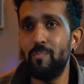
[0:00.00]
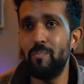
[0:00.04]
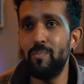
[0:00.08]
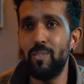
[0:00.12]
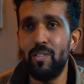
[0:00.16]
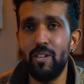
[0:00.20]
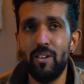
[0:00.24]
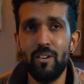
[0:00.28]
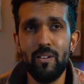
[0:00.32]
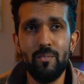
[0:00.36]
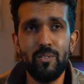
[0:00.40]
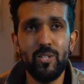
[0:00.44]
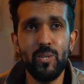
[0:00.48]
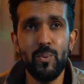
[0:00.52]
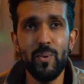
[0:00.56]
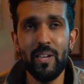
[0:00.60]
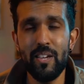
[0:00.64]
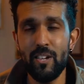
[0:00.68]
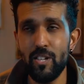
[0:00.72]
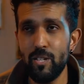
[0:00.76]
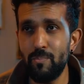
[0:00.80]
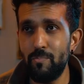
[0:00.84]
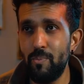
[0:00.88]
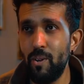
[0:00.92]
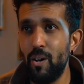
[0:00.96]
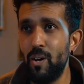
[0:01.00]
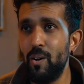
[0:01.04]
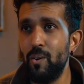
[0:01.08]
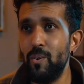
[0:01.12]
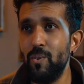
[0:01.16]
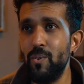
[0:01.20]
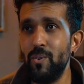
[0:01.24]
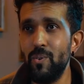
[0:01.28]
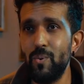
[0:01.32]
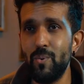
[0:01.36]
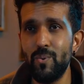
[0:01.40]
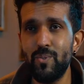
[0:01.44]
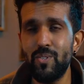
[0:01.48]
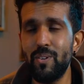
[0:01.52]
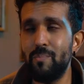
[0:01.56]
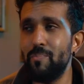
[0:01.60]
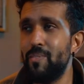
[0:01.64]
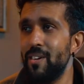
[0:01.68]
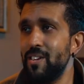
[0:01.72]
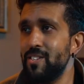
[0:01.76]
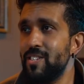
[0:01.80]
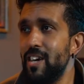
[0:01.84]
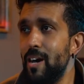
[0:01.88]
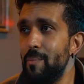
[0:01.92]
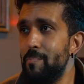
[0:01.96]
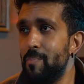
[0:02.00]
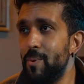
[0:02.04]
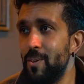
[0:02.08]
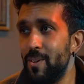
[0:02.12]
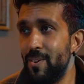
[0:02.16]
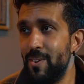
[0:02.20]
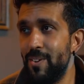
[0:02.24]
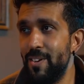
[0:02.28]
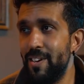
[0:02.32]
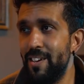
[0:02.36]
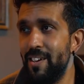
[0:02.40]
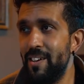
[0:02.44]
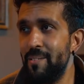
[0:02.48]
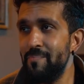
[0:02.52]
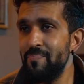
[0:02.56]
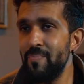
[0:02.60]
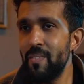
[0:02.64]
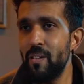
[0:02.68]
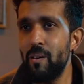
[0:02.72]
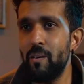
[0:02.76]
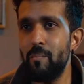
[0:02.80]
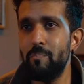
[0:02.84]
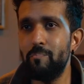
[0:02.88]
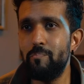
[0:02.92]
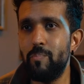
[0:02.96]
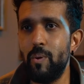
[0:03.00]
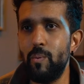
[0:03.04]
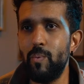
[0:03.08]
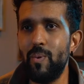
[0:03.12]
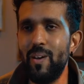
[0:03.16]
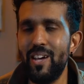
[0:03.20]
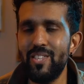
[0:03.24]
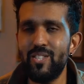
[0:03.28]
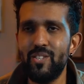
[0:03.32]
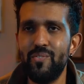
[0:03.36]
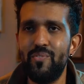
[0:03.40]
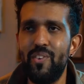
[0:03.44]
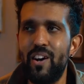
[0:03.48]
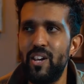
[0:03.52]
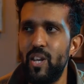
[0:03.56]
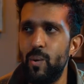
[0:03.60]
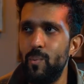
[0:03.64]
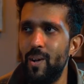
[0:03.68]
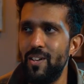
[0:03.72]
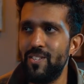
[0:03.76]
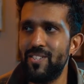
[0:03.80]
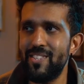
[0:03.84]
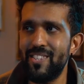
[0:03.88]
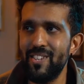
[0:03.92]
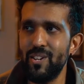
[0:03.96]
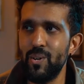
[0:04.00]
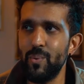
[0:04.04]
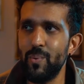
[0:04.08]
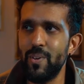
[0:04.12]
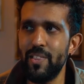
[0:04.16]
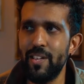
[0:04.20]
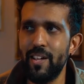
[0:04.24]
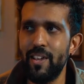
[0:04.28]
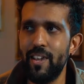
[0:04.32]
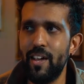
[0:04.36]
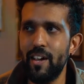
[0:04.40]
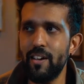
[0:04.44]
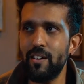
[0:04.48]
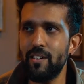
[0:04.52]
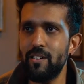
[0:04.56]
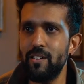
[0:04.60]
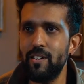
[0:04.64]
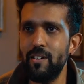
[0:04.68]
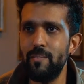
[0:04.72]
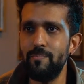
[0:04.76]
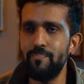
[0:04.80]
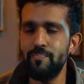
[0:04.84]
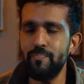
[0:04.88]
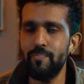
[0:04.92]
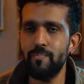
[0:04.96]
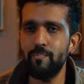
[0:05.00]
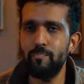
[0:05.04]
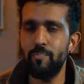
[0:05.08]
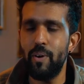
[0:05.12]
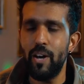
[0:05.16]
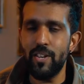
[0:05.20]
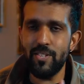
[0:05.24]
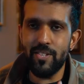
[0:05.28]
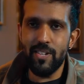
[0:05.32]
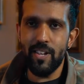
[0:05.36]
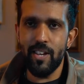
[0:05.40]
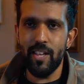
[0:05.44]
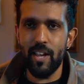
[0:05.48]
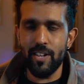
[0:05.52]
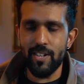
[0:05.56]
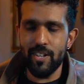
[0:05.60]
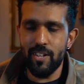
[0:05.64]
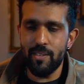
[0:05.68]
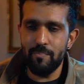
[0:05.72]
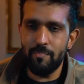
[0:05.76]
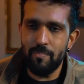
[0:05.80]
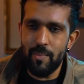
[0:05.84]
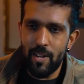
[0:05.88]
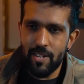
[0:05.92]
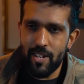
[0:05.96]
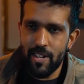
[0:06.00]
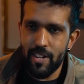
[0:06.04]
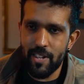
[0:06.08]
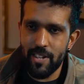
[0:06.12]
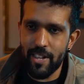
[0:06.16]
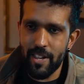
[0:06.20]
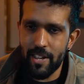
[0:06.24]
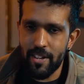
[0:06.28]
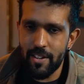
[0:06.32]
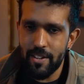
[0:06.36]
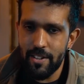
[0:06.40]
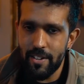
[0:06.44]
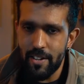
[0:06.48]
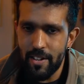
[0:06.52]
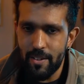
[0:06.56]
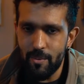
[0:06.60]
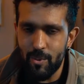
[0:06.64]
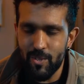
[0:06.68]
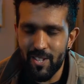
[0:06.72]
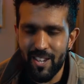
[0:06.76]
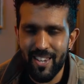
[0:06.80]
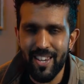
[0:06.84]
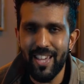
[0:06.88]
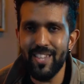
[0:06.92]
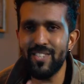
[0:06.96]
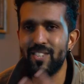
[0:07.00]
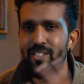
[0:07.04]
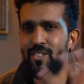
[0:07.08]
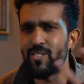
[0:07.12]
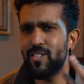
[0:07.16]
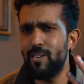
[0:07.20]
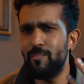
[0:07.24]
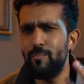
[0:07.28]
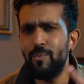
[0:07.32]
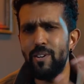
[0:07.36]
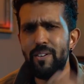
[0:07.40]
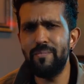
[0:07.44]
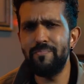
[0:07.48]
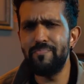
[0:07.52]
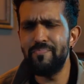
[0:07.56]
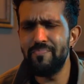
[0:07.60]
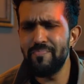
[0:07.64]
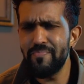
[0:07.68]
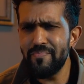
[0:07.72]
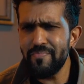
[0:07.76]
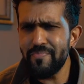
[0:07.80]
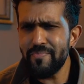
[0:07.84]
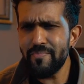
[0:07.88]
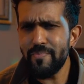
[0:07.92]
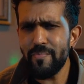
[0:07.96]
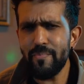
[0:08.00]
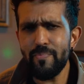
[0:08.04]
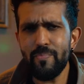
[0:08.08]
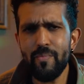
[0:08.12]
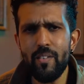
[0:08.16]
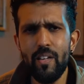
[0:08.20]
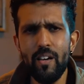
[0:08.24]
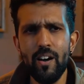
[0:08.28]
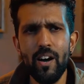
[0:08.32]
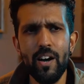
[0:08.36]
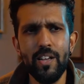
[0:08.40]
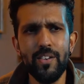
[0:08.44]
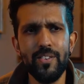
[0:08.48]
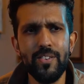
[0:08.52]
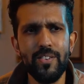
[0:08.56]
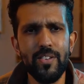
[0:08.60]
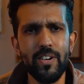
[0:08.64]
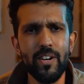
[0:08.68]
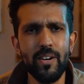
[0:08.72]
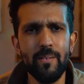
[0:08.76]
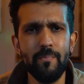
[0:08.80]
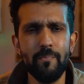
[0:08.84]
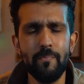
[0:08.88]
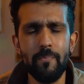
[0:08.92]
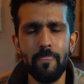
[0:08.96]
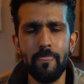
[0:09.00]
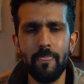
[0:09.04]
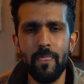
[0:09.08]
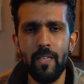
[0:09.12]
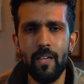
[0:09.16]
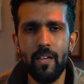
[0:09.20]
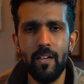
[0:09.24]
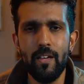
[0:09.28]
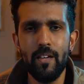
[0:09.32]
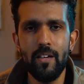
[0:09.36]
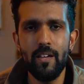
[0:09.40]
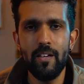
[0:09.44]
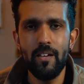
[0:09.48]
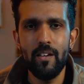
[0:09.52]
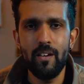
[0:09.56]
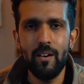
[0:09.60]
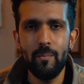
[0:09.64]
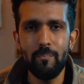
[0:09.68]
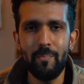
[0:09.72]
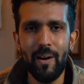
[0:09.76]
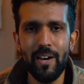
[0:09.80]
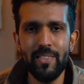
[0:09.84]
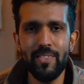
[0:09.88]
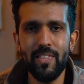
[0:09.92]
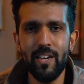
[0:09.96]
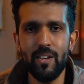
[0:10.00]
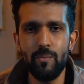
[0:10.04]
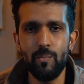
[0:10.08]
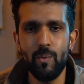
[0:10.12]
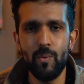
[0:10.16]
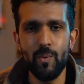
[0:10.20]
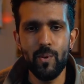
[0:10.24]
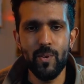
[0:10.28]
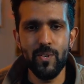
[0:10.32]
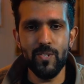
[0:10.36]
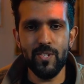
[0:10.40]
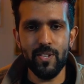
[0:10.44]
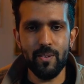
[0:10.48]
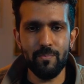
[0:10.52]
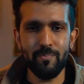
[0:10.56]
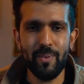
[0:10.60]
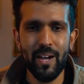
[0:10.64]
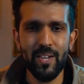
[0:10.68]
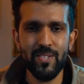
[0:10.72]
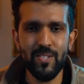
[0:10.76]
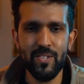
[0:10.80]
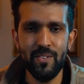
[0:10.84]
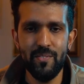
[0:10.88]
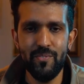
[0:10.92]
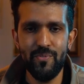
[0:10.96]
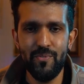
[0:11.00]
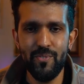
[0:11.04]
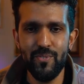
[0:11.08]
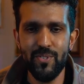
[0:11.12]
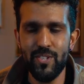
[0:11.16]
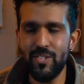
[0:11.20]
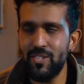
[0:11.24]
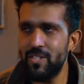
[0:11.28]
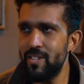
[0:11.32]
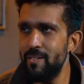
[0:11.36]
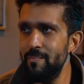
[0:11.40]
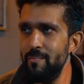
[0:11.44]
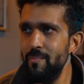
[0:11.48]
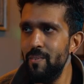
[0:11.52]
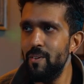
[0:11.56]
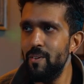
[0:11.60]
the tweet has blown, or something's happened, but we had to find a way to deal with it. Like personally, I did a gig. It was in Leicester somewhere, and back then we were using passive system,